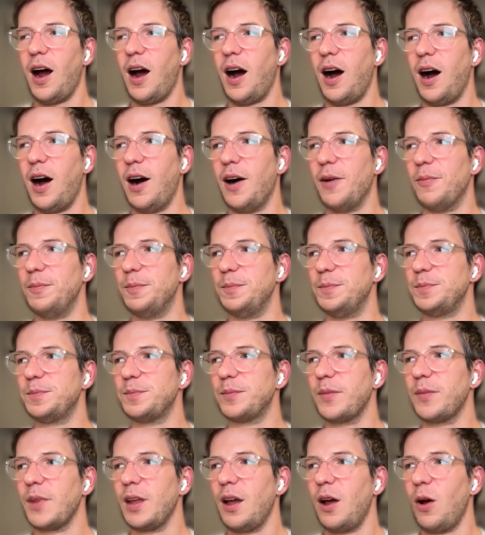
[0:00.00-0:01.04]
Um,
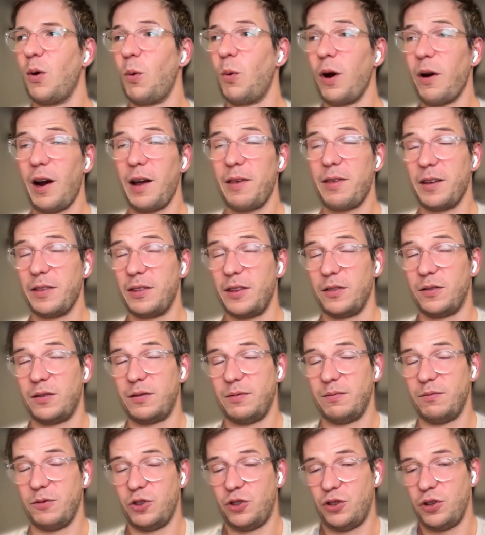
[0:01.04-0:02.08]
where I think this
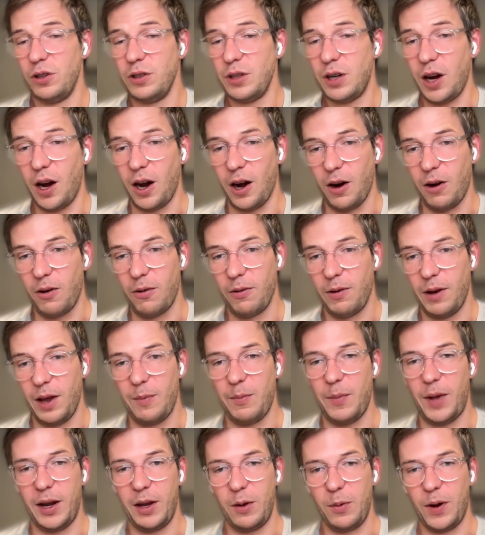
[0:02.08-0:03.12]
should go in
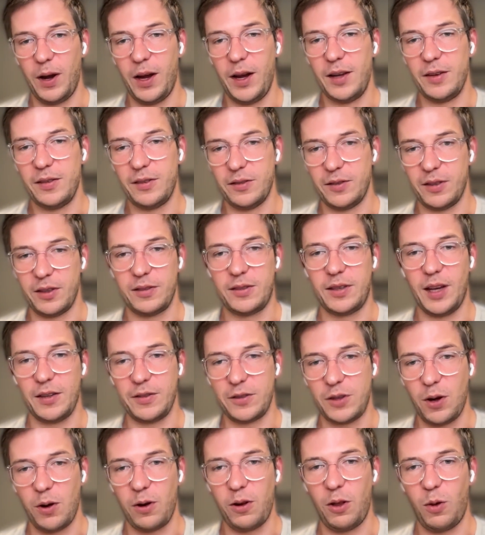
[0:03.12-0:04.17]
many ways is it does
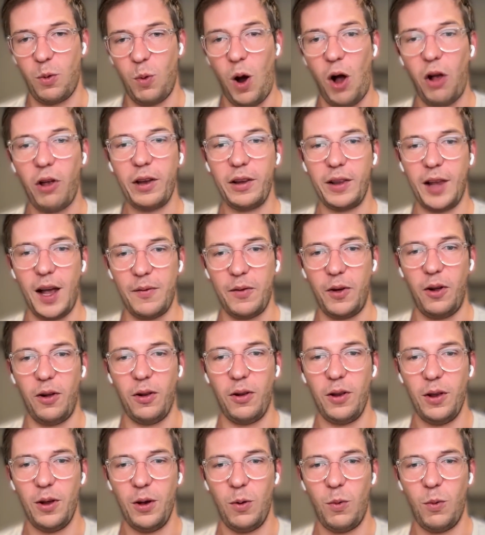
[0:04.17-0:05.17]
go to the wallet level,